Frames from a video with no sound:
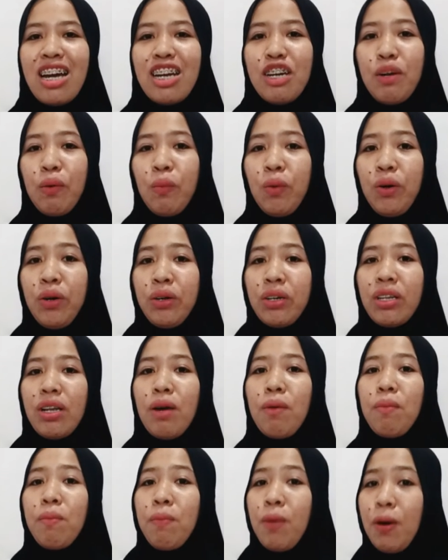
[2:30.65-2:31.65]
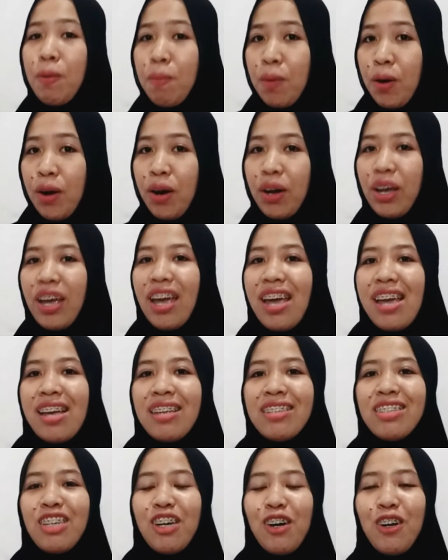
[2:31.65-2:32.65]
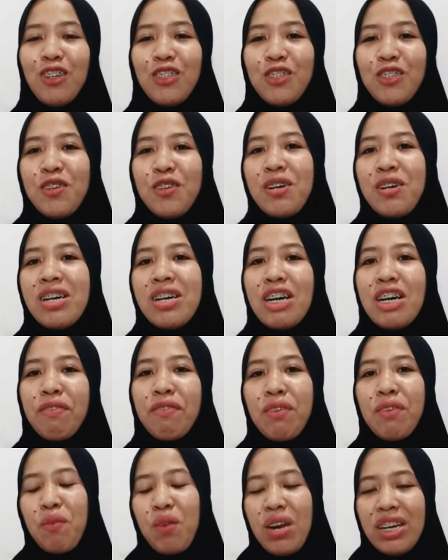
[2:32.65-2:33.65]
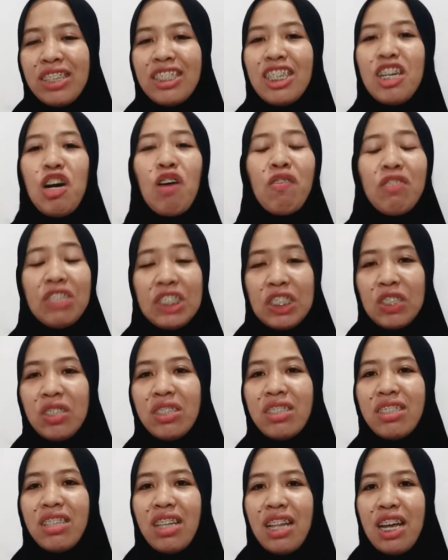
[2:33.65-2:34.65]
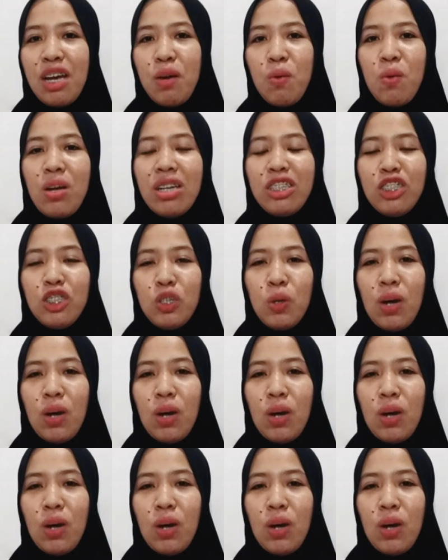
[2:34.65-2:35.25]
The word bobok is also a variation of children's language